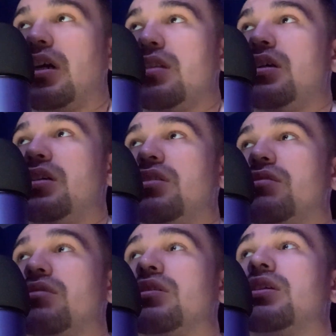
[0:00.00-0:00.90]

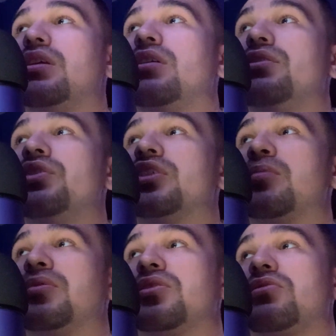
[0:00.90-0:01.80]
long these
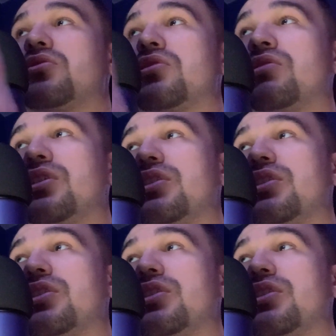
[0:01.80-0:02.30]
episodes are going to